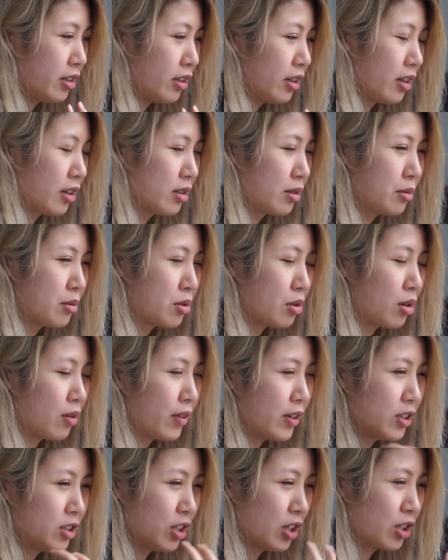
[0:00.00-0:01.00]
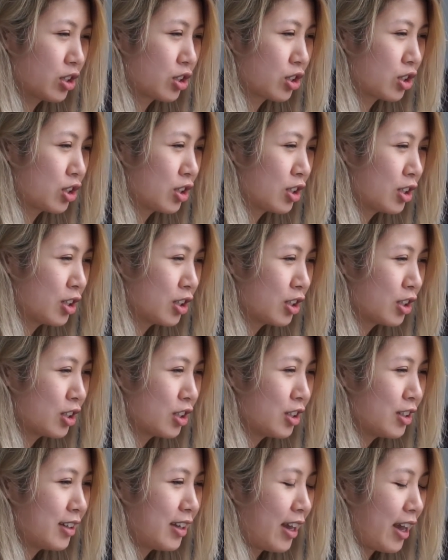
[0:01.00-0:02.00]
like some sort of a gesture,
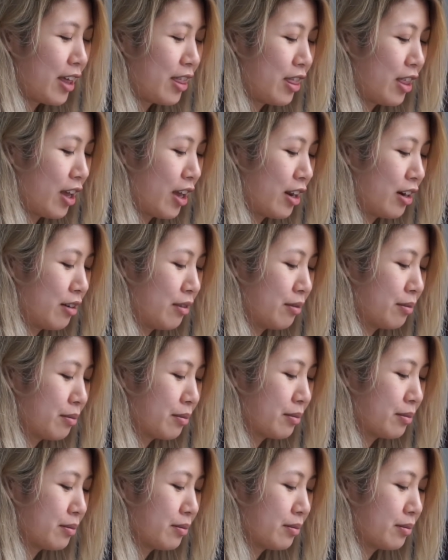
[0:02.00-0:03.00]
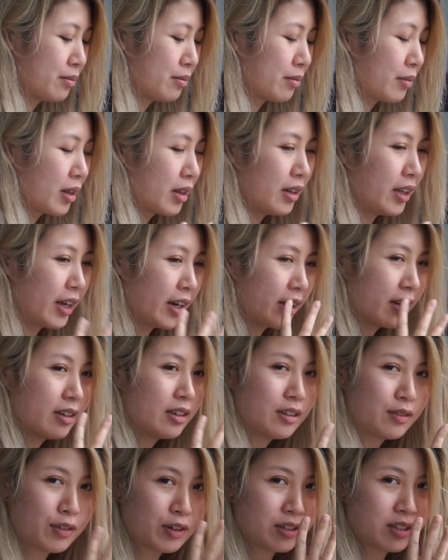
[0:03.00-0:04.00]
and then like,
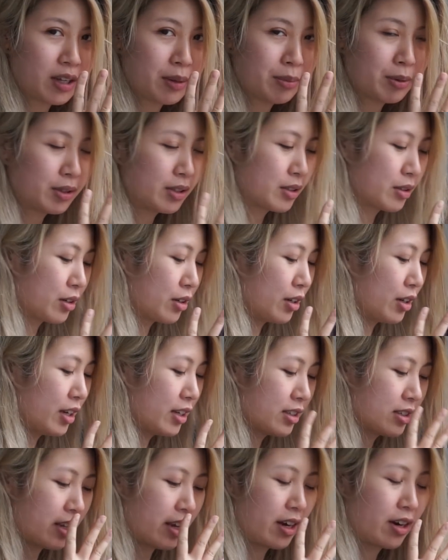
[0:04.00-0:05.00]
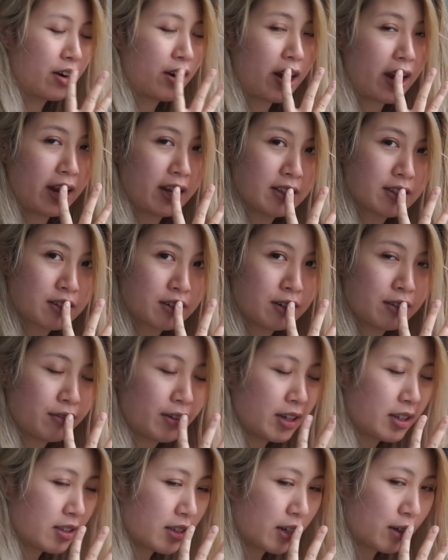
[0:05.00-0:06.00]
for example, this girl has like her hands to her
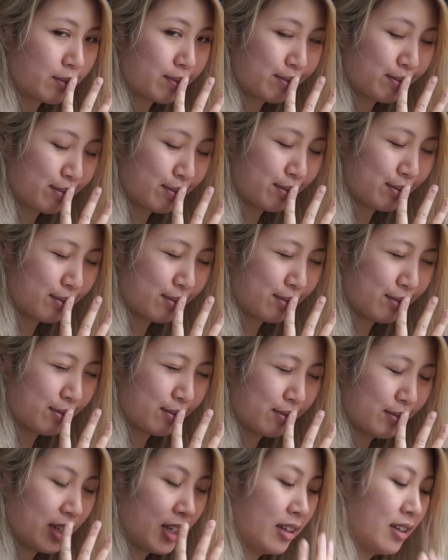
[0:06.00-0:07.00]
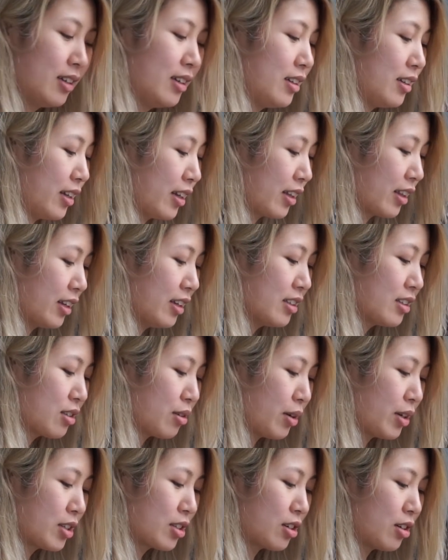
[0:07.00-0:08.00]
face like this.
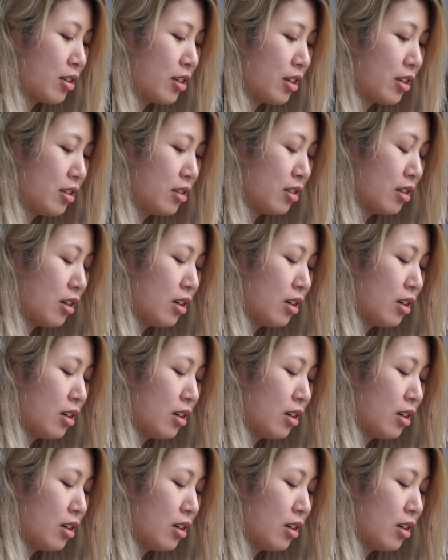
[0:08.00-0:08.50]
So I started